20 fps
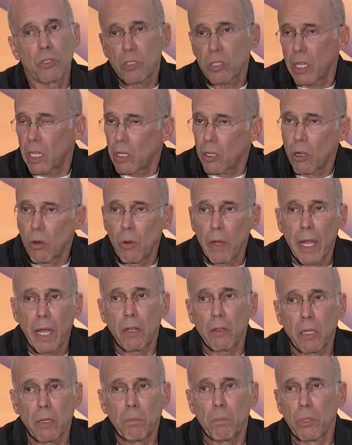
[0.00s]
just say go
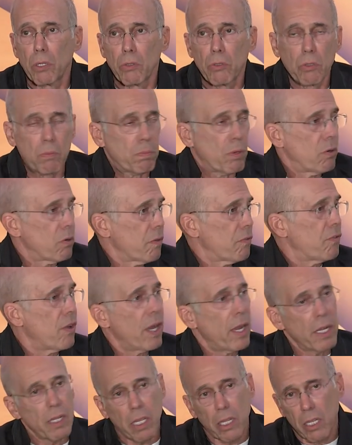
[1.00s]
out and build your bona
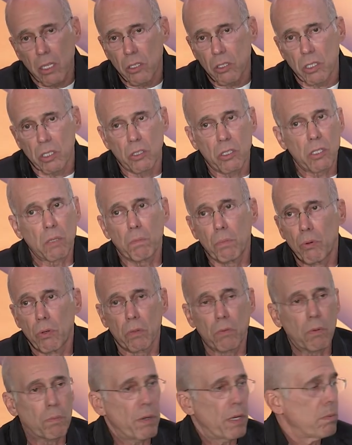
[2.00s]
fides and
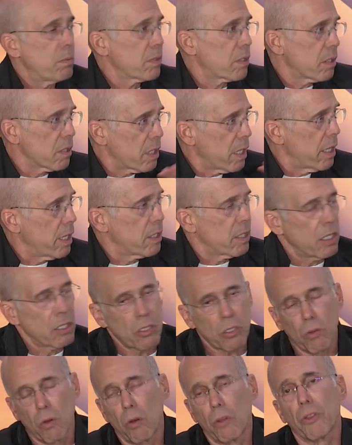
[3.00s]
support Republican
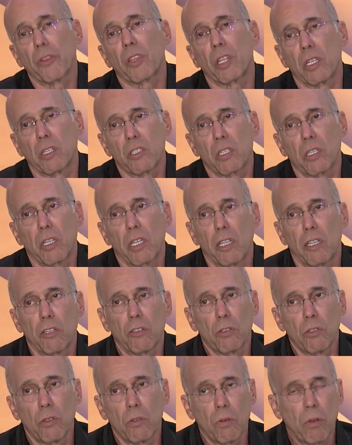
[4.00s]
candidates and all the things that he
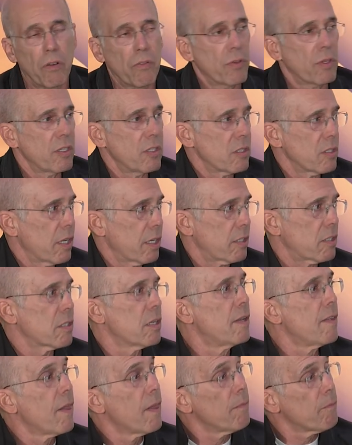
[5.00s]
could do over these next
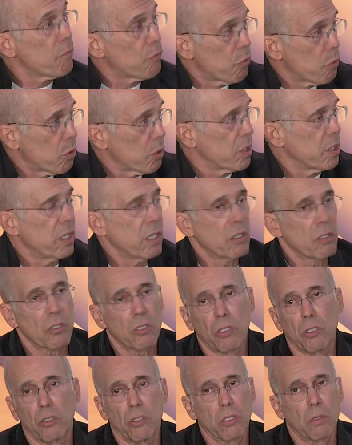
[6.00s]
four
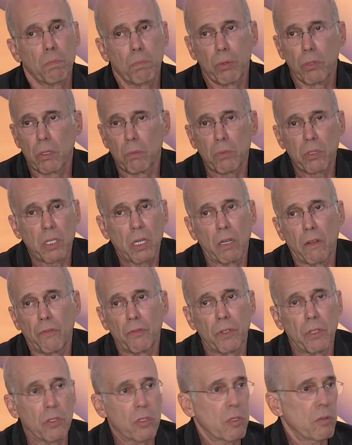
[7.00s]
years to just put
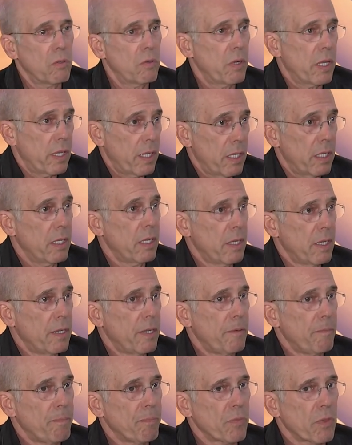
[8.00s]
himself into a,
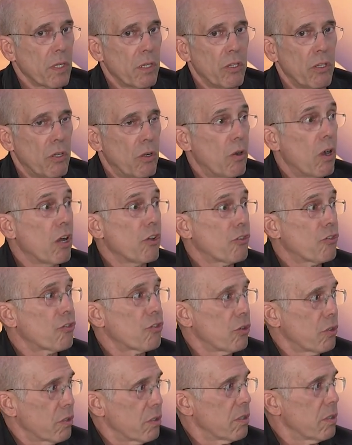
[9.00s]
you know, a
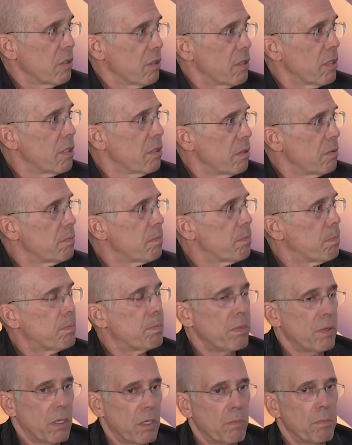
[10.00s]
certain
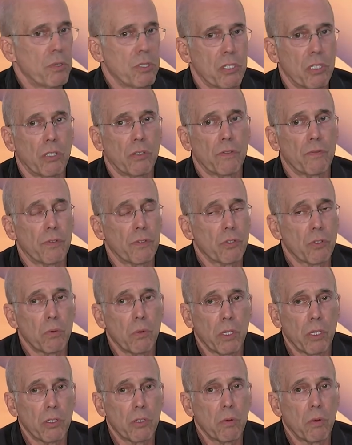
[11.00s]
uh, position for
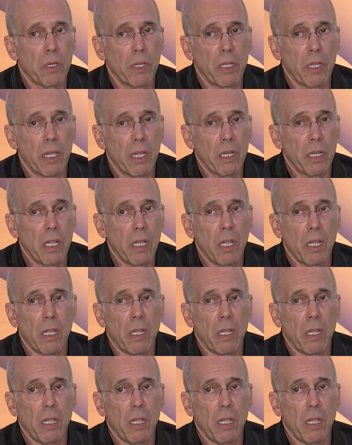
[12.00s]
2028.